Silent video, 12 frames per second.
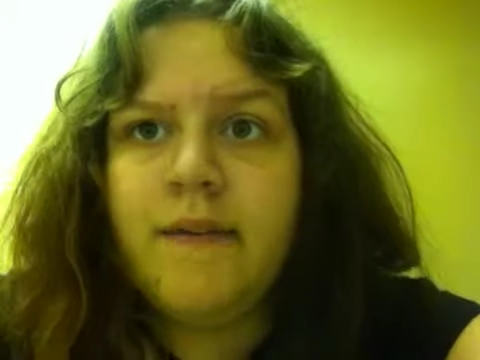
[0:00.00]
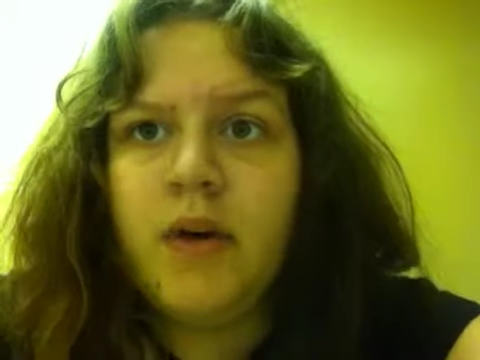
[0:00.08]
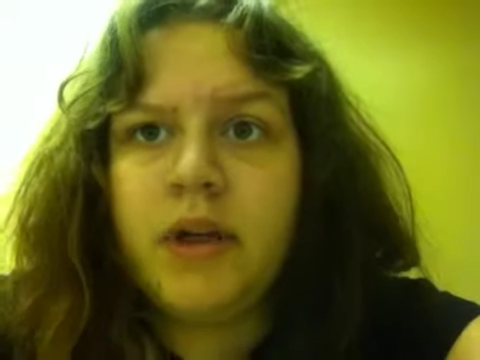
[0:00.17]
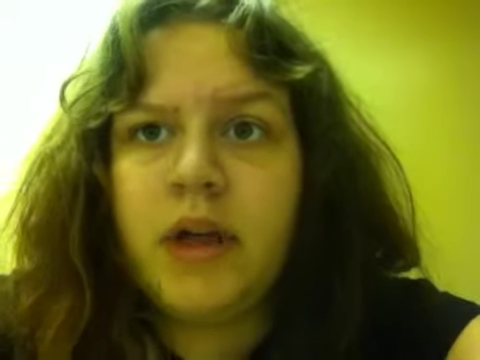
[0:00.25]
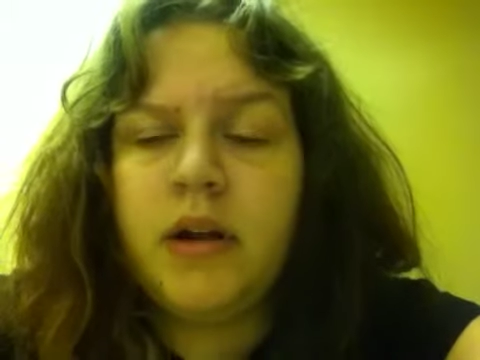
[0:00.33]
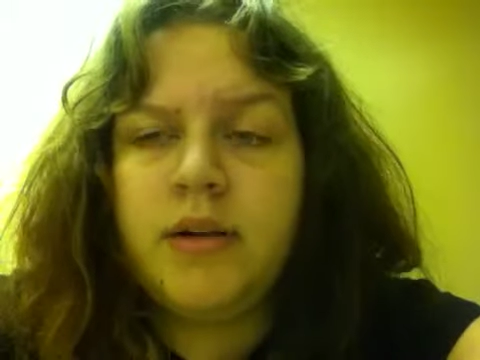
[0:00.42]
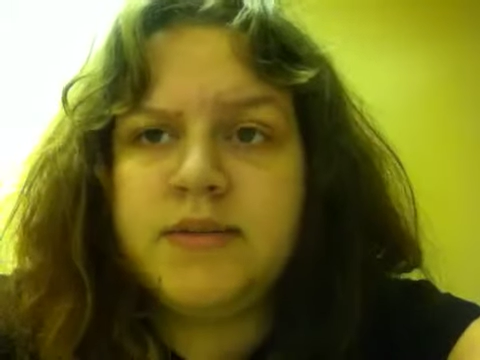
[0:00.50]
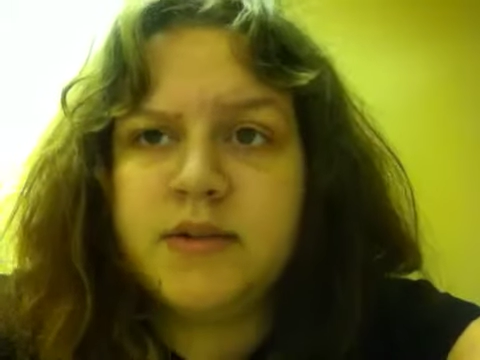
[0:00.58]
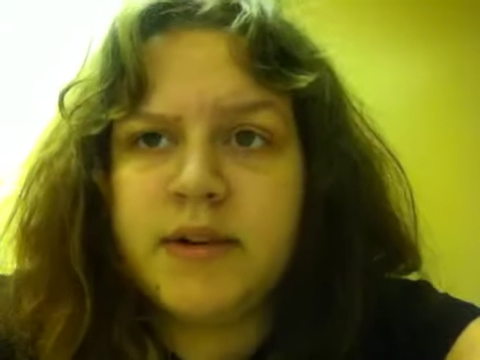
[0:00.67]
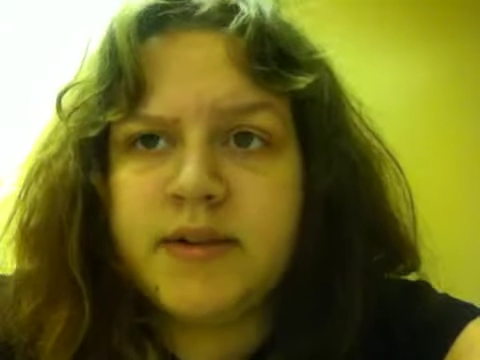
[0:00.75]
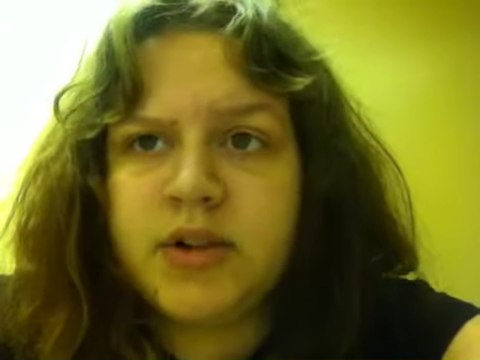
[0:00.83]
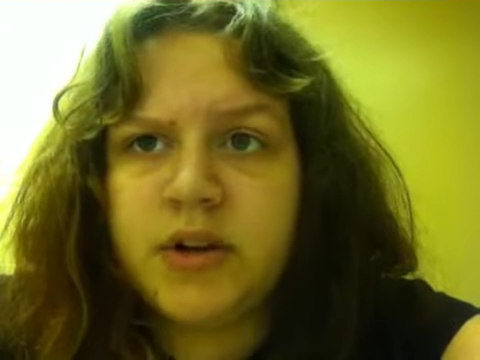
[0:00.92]
Volcano
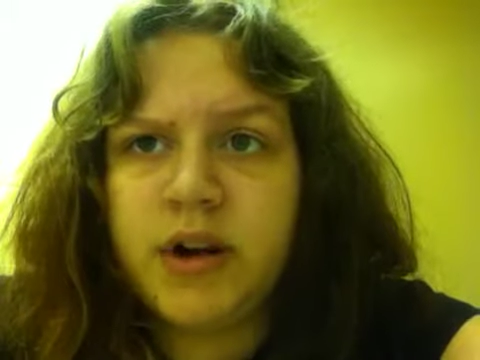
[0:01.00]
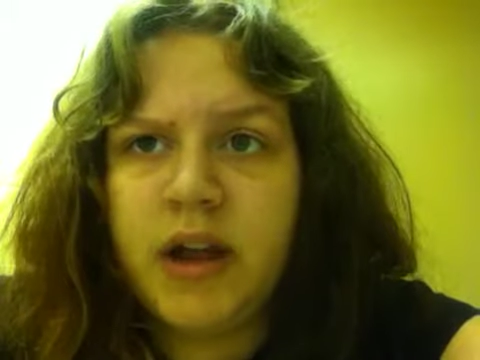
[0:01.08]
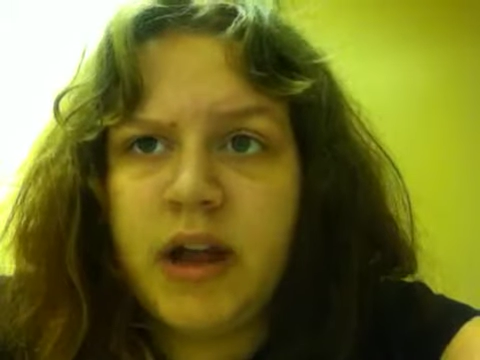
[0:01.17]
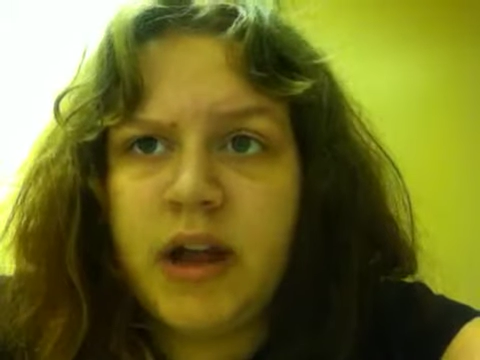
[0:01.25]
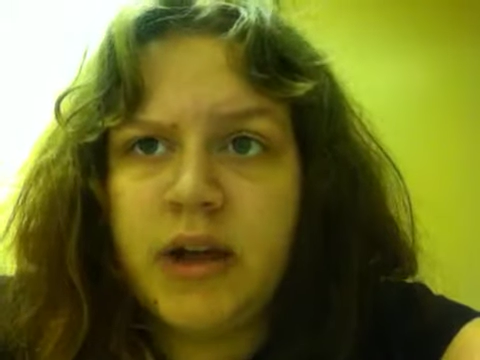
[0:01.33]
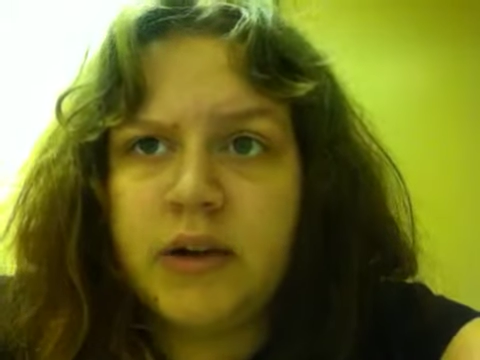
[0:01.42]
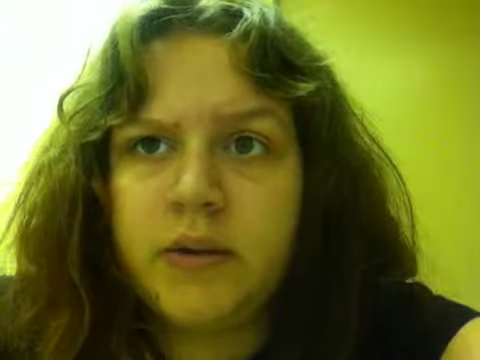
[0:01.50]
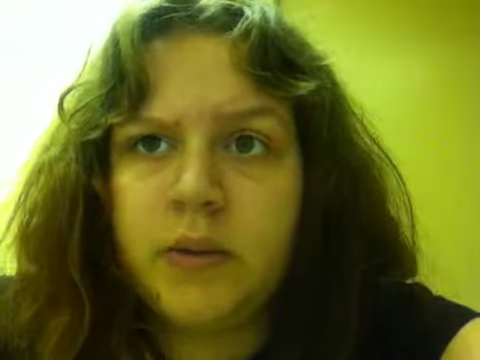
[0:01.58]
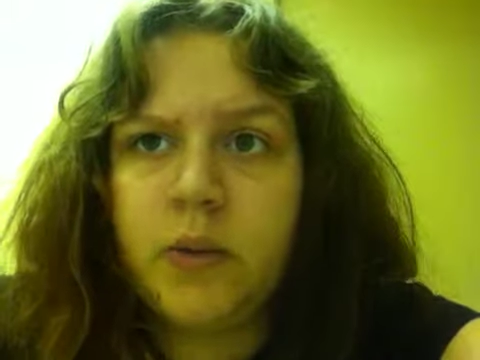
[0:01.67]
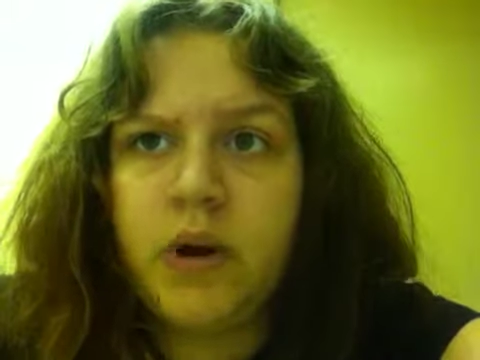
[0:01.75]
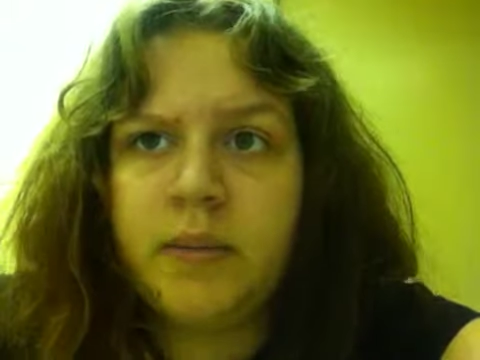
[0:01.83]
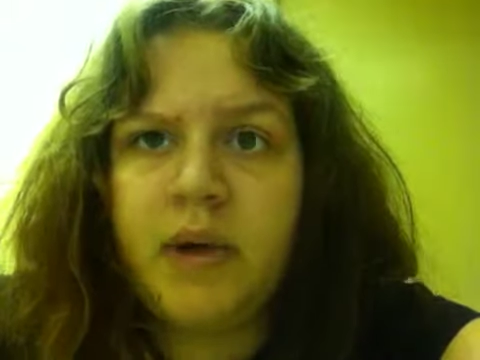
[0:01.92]
Observatory and
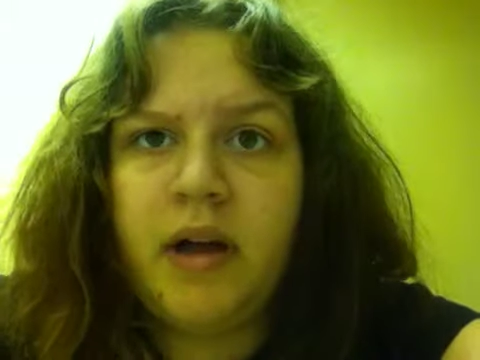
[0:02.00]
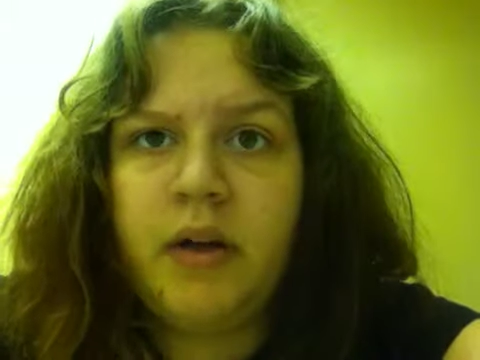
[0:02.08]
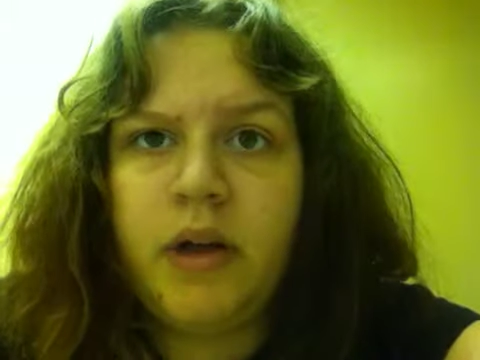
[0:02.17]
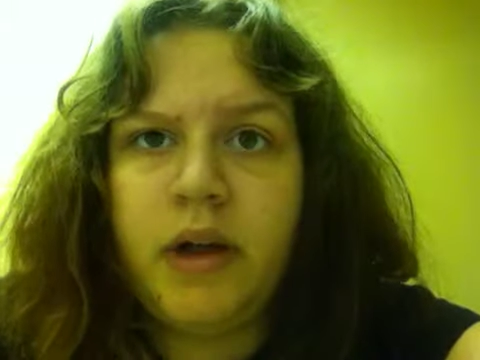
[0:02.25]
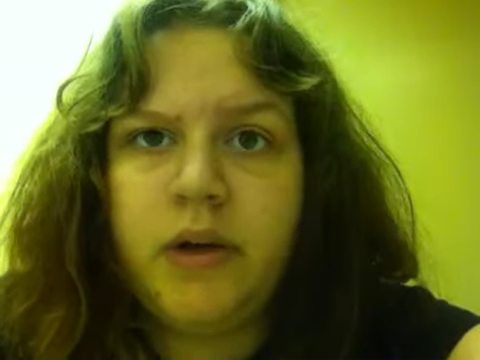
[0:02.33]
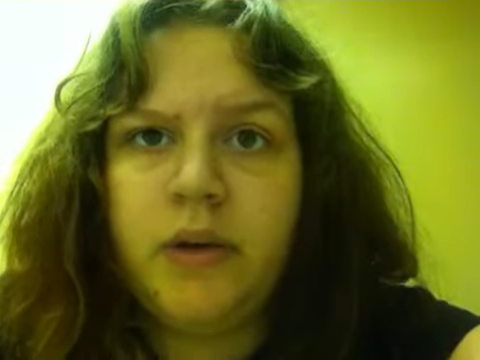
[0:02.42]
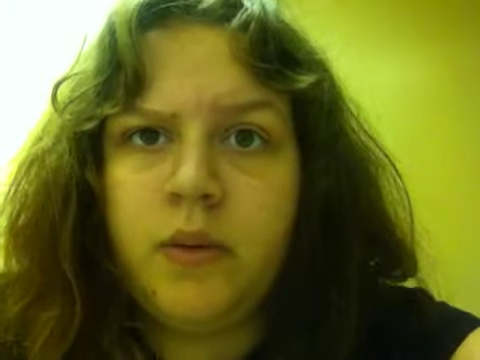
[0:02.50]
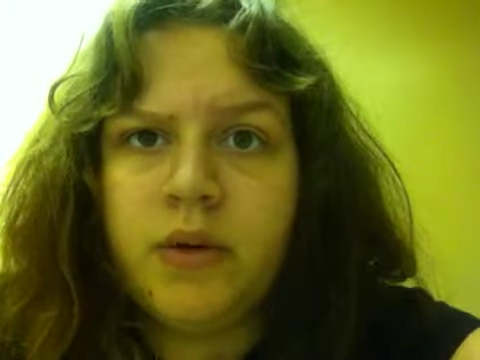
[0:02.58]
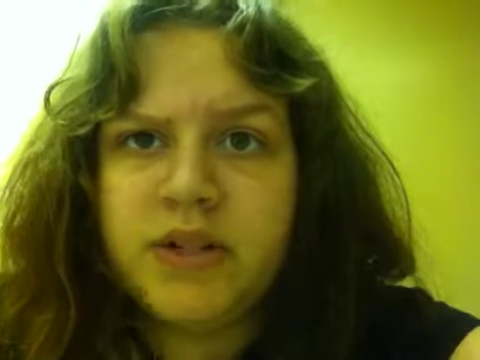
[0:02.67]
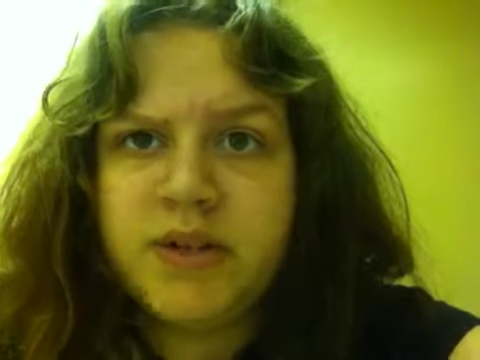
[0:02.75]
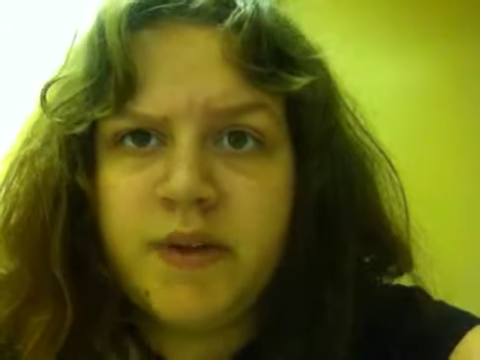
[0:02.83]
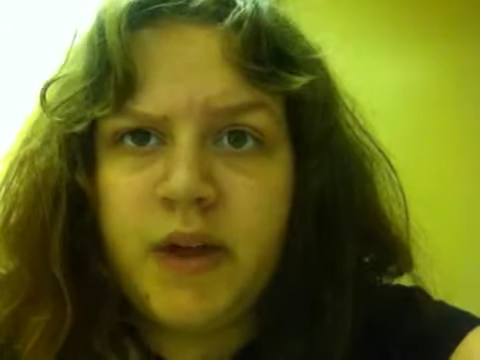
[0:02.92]
one pilot who
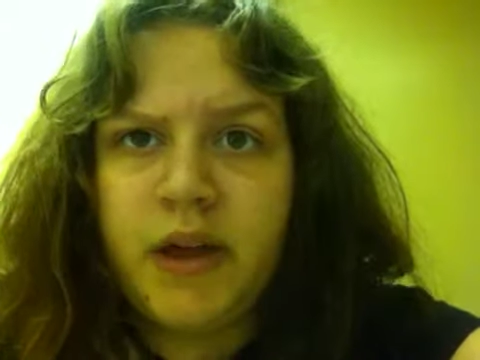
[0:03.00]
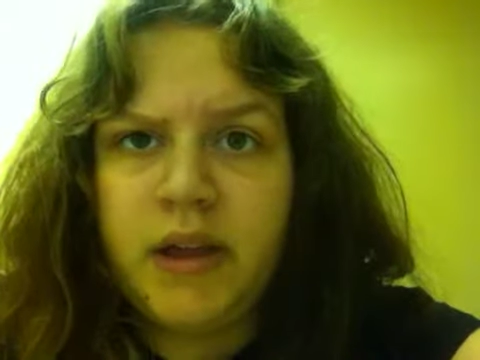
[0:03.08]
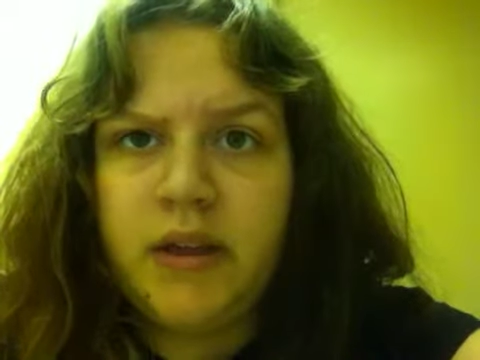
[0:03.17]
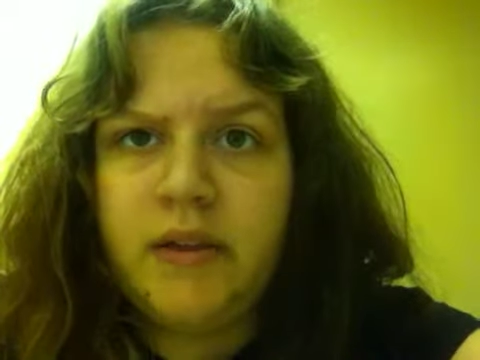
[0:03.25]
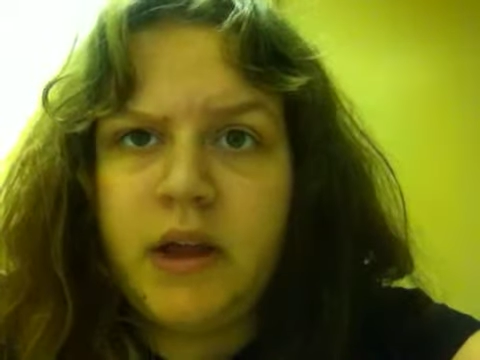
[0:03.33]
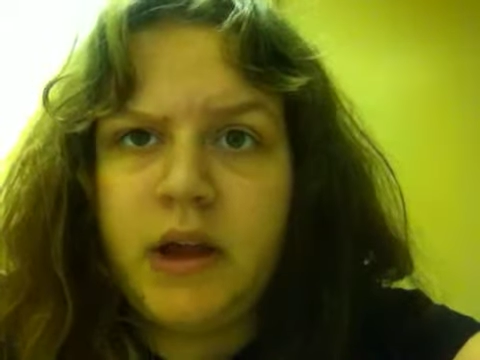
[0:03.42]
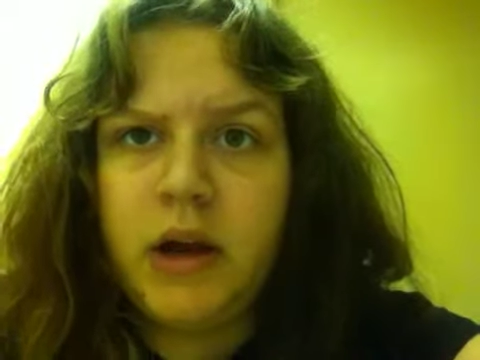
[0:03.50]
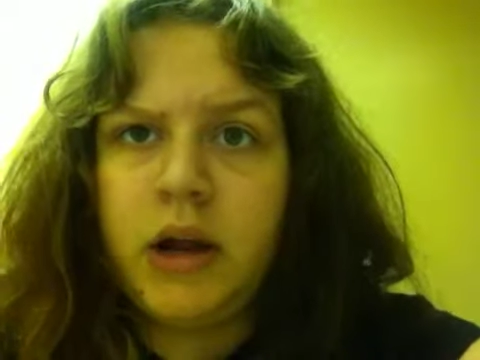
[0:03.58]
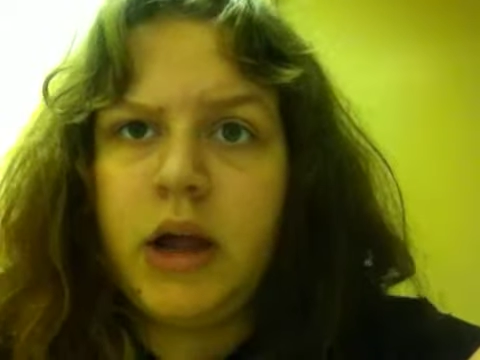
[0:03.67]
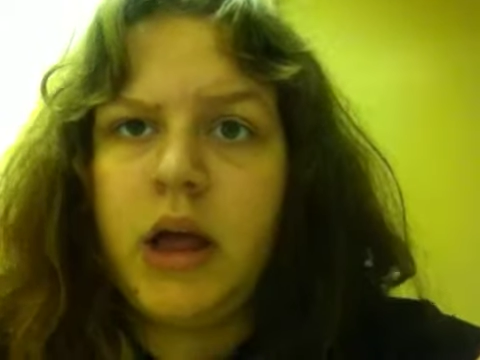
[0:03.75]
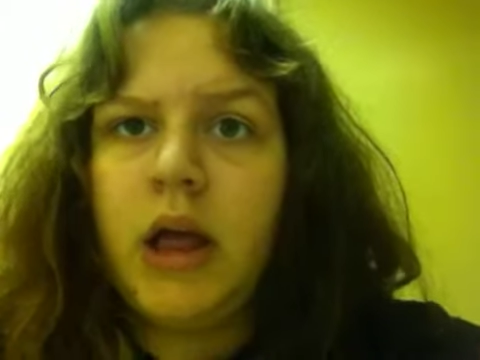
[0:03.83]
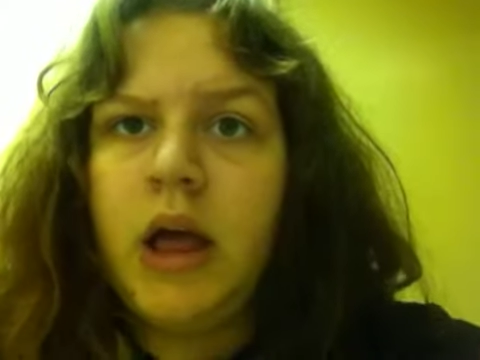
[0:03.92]
was flying in the
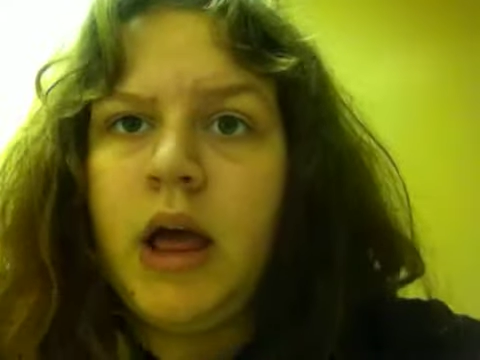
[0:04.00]
area